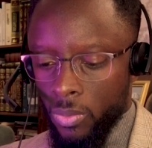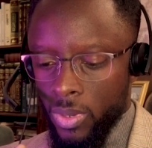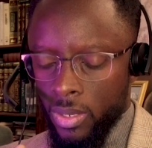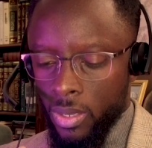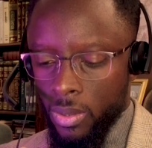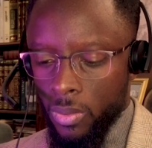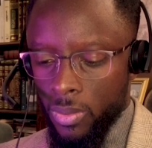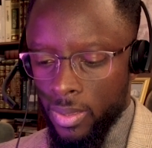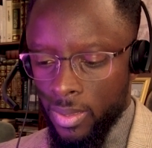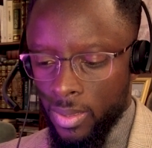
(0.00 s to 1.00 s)
we
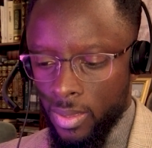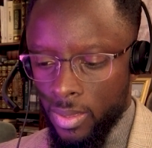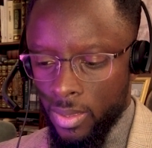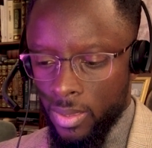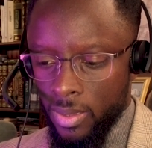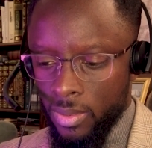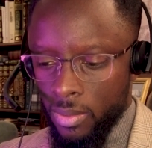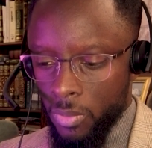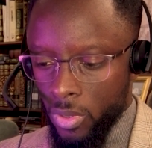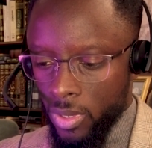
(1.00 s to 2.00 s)
know
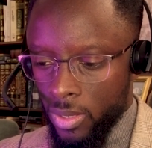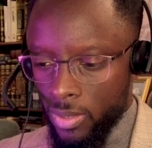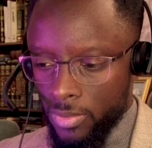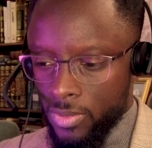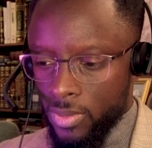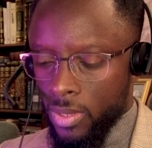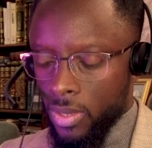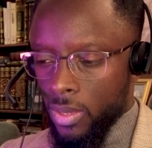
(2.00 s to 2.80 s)
the Mughals,